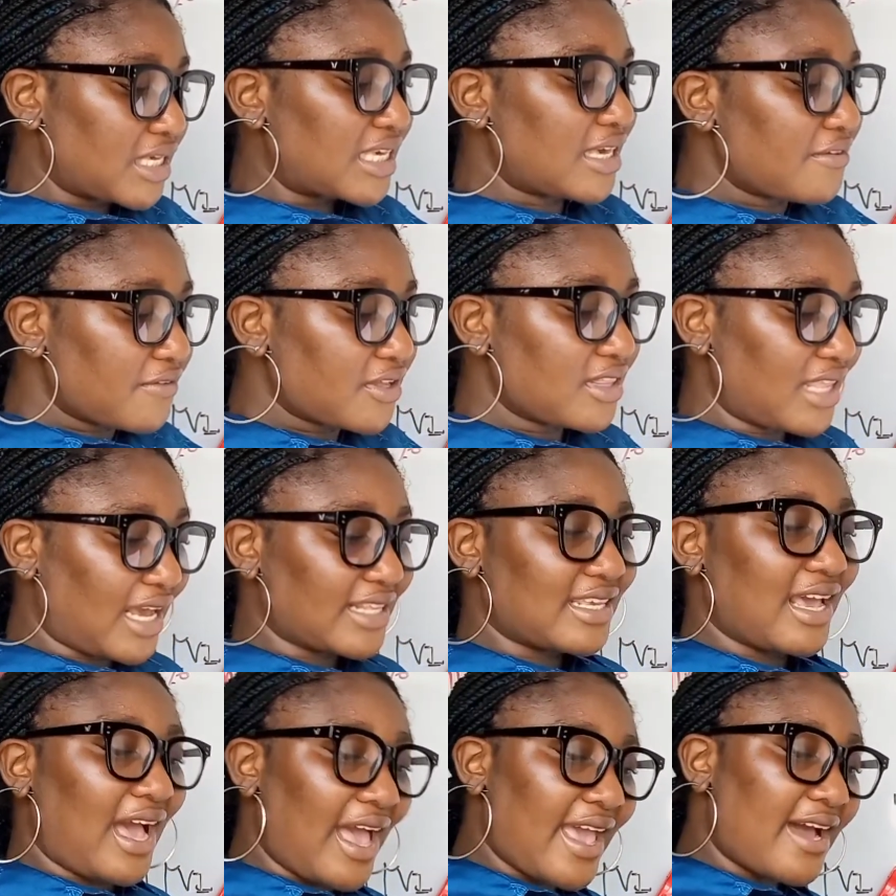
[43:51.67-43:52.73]
given that
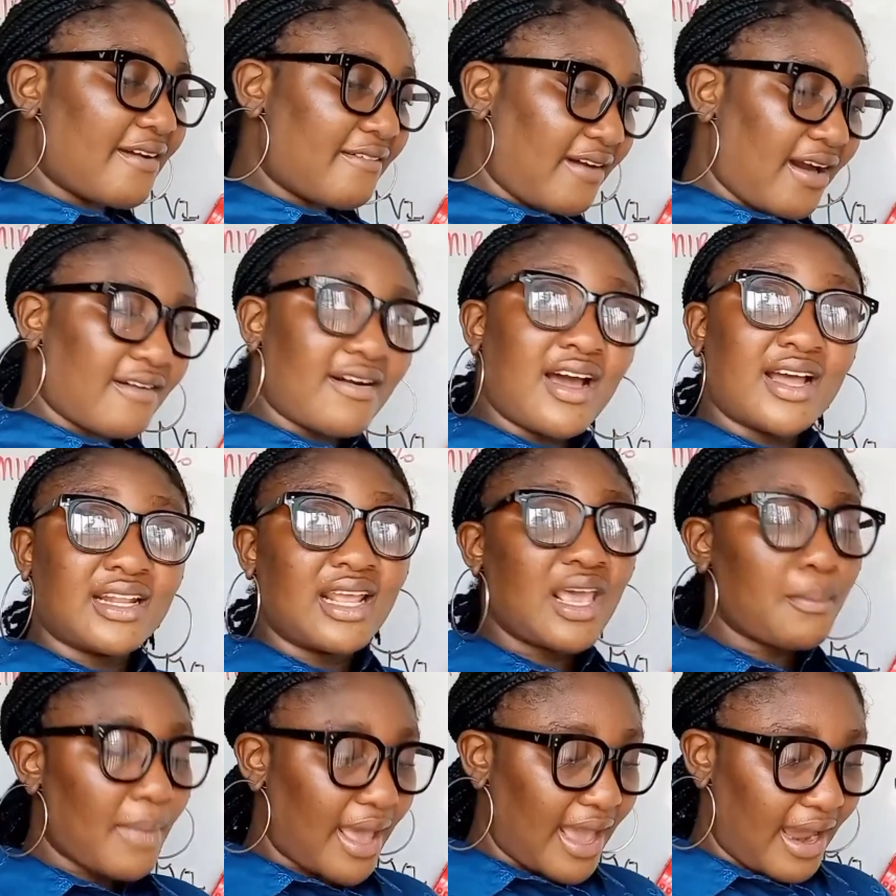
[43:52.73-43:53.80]
the IRR and
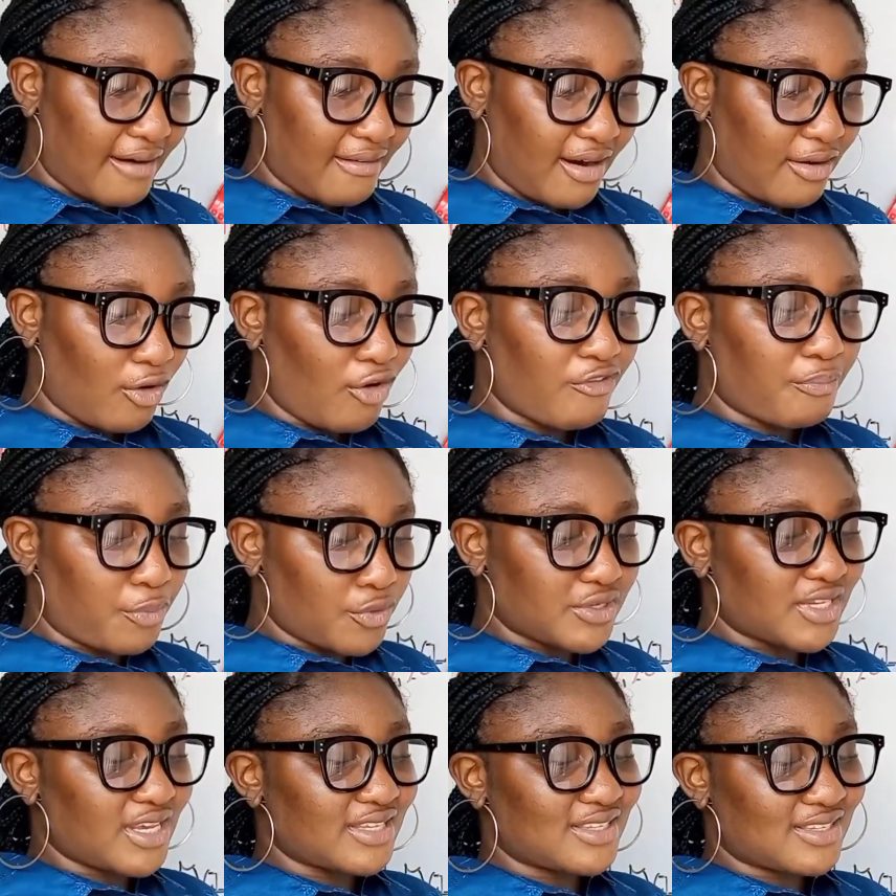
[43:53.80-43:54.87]
MIRR of
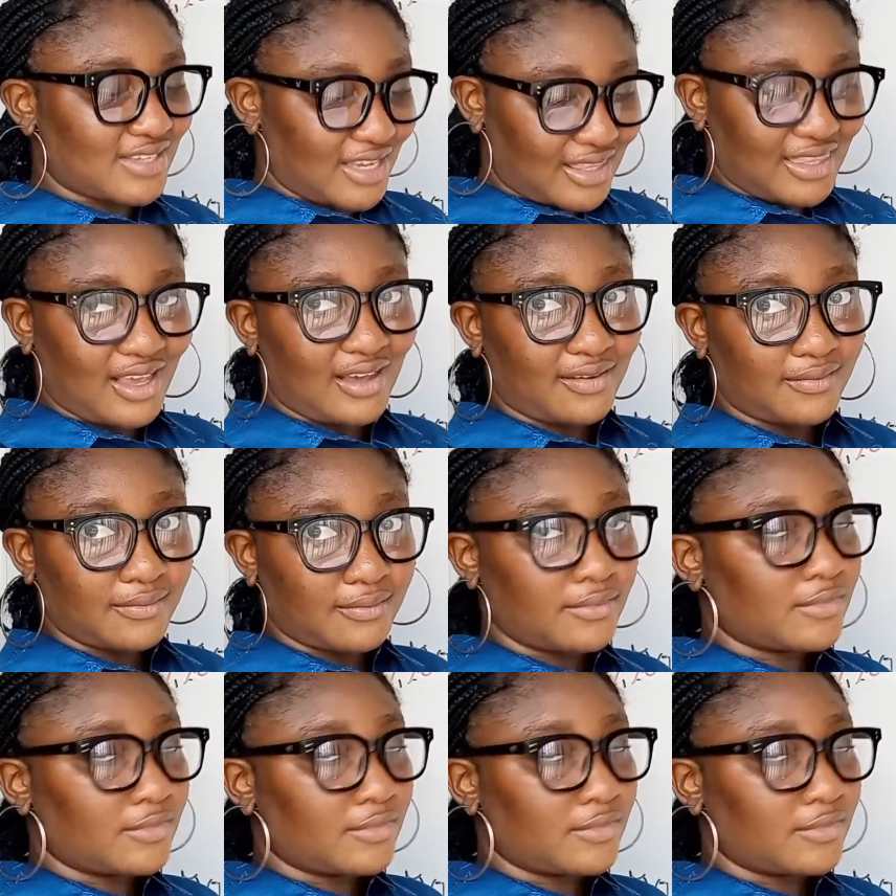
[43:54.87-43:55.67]
process zeta,